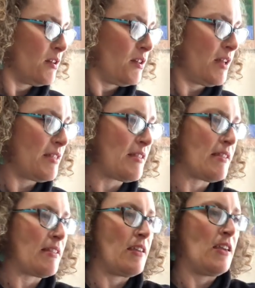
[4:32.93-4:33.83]
Let's
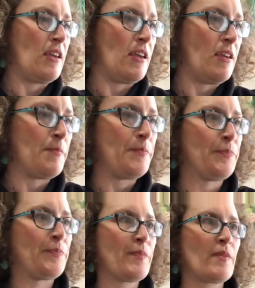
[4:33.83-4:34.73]
see.
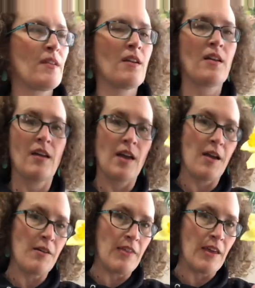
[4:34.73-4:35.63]

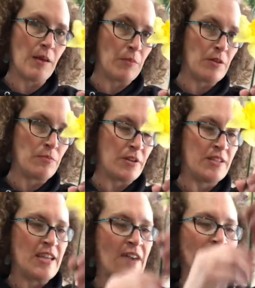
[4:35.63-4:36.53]
I think I'm gonna put a
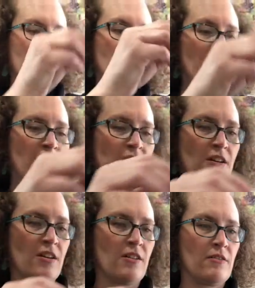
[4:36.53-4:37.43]
daffodil in
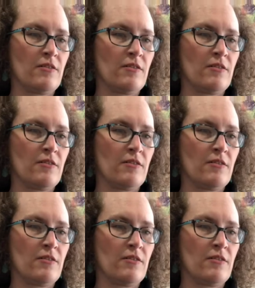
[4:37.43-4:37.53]
here.